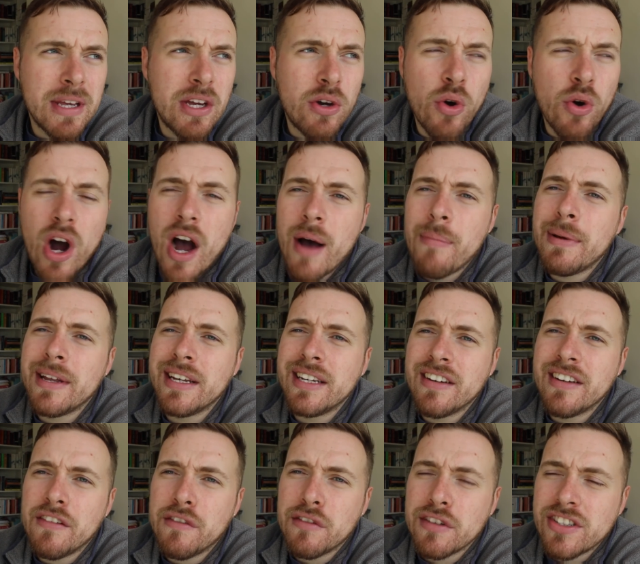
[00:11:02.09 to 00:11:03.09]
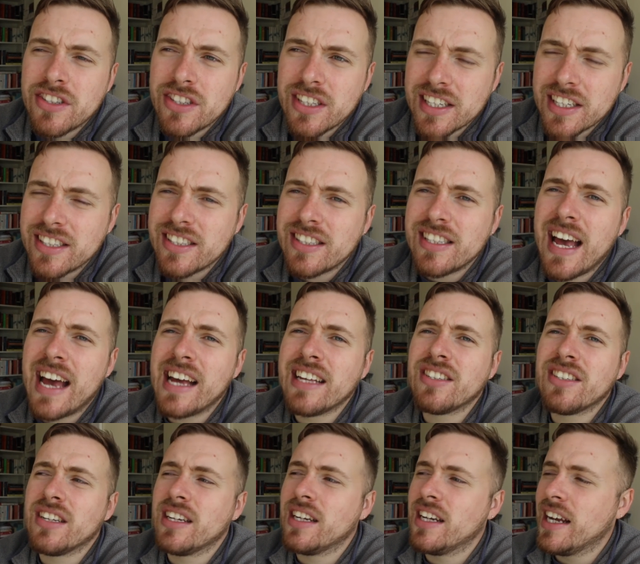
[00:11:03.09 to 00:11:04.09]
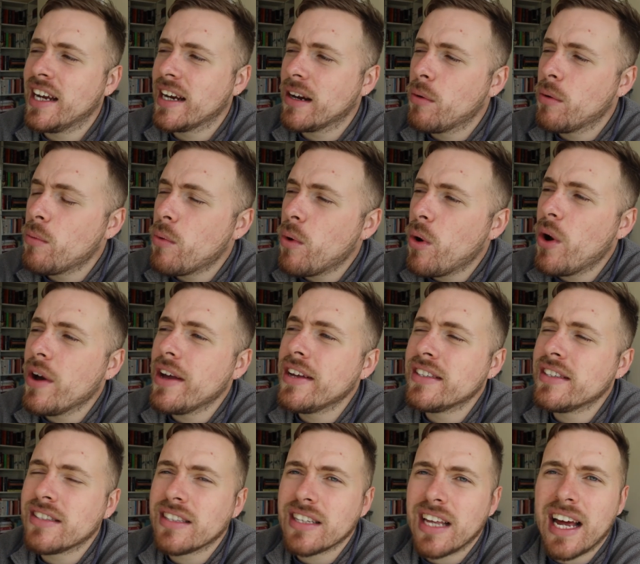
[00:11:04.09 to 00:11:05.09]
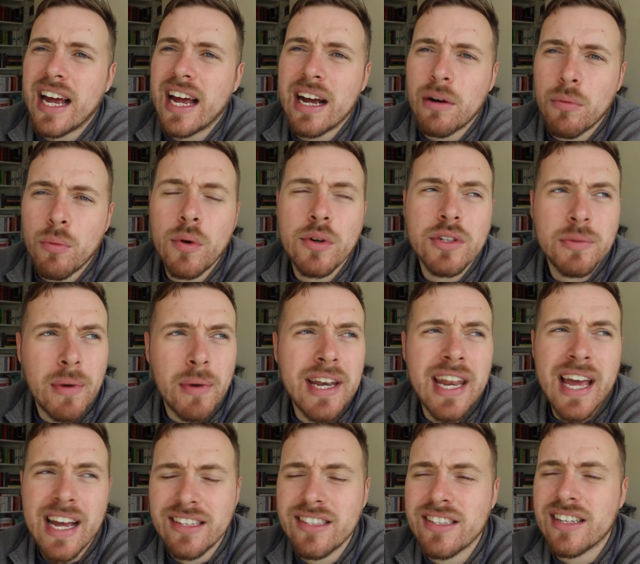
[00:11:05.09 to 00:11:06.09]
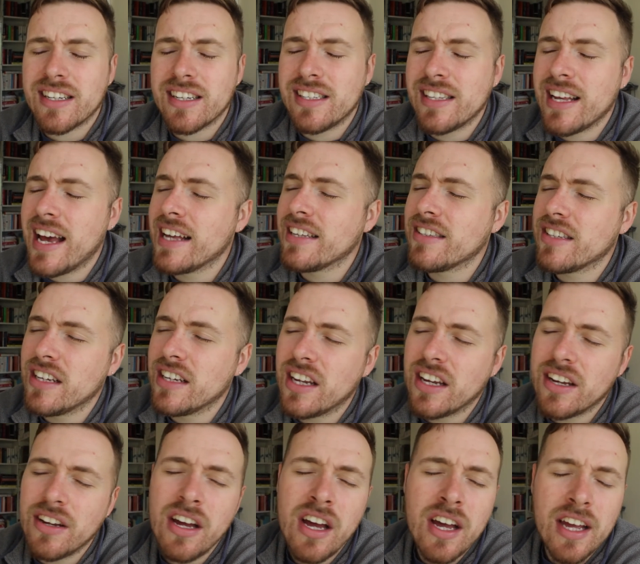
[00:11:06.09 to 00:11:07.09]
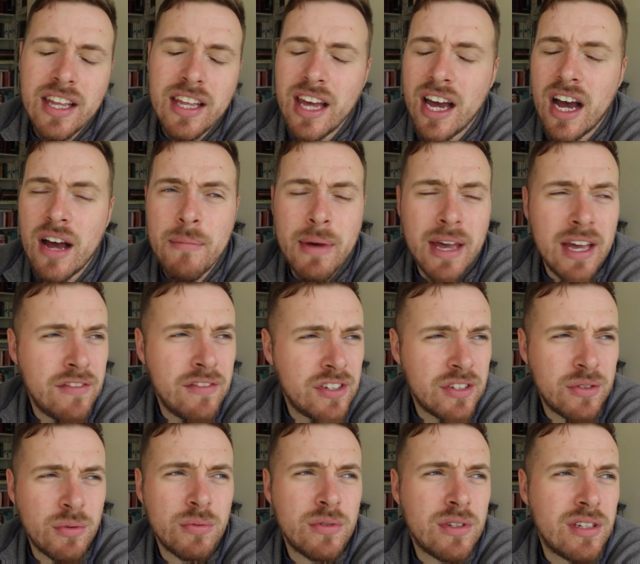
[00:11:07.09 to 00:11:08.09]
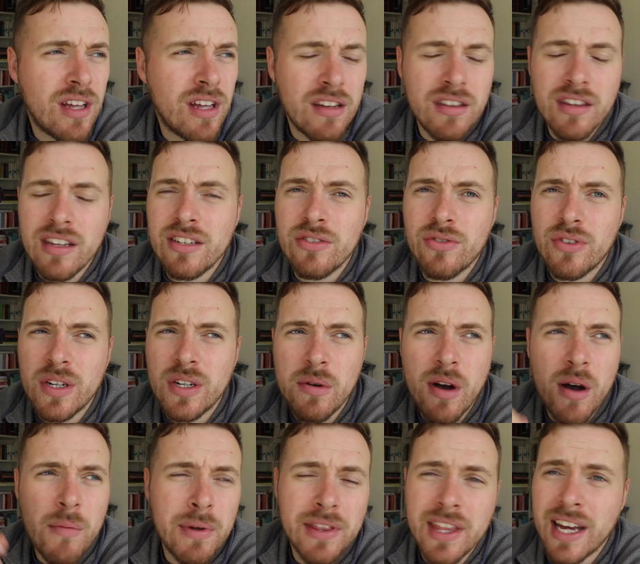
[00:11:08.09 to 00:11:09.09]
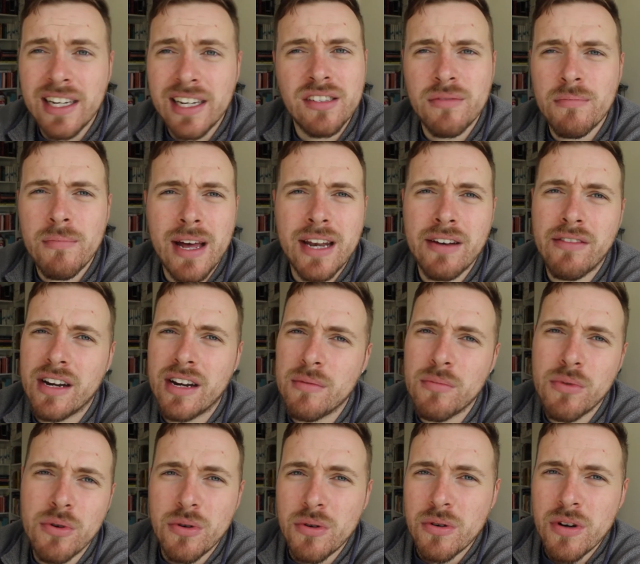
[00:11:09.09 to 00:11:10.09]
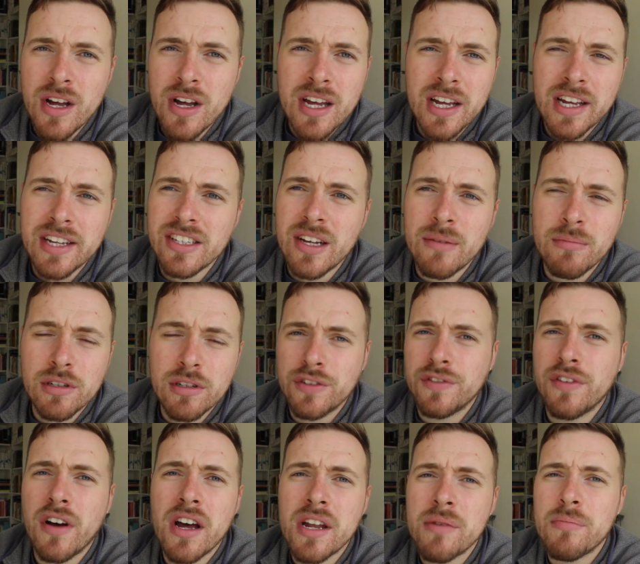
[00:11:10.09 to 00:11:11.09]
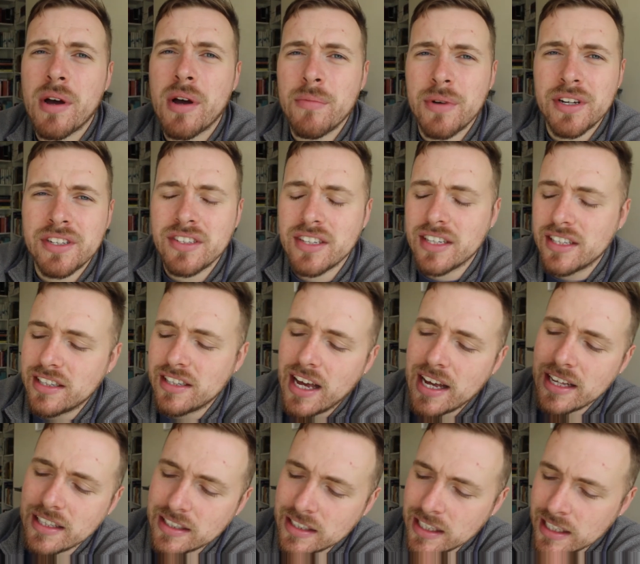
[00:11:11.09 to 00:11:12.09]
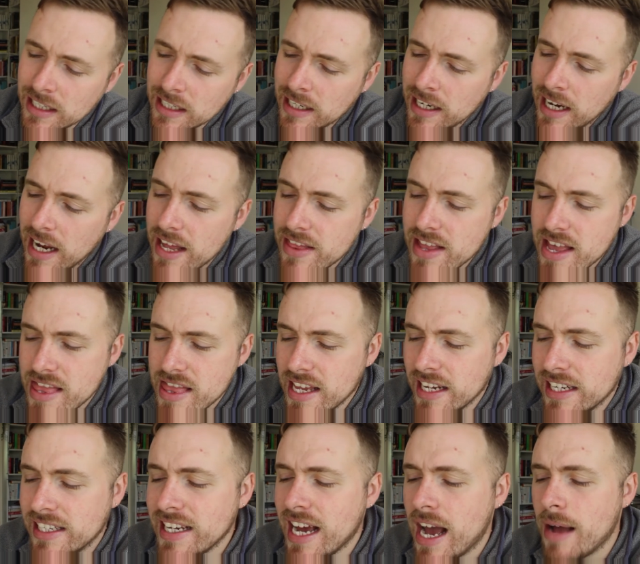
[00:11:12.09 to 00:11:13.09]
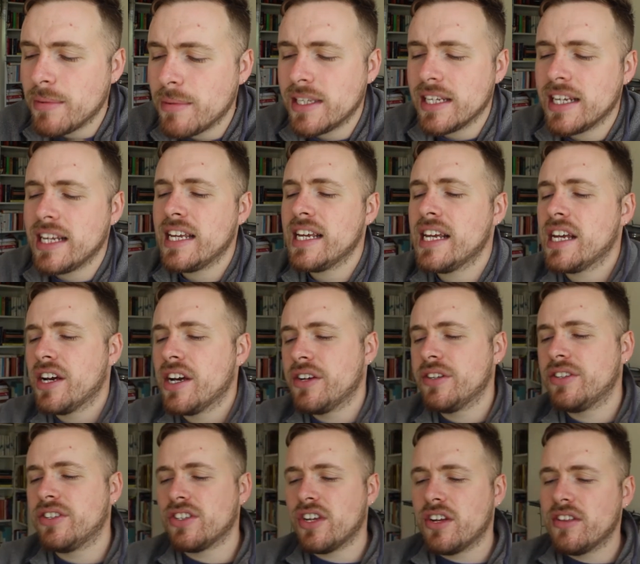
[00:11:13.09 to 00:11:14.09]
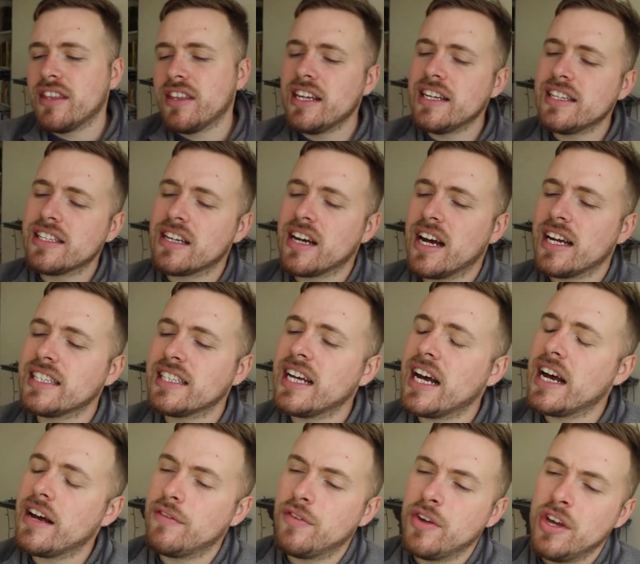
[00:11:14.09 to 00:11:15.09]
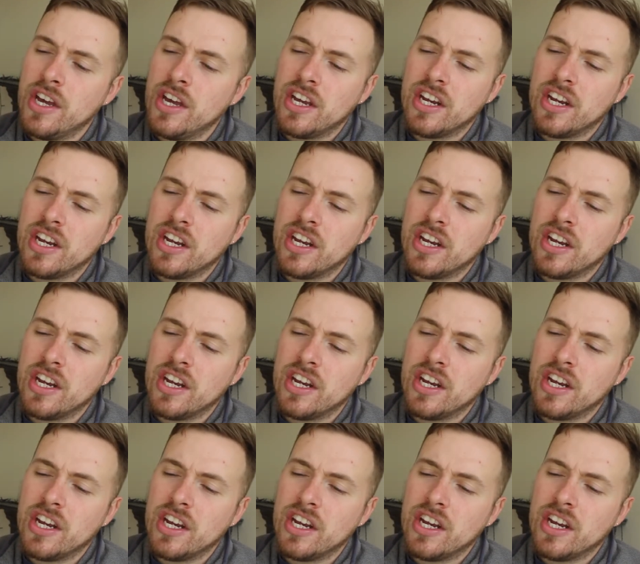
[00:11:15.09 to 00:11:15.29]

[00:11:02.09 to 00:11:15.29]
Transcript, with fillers: be caught up in success and like, what's my next success? You know, yeah, I may have just done this really well, but that doesn't matter anymore because I'm defined by my success. And then the adapting egos, so these guys have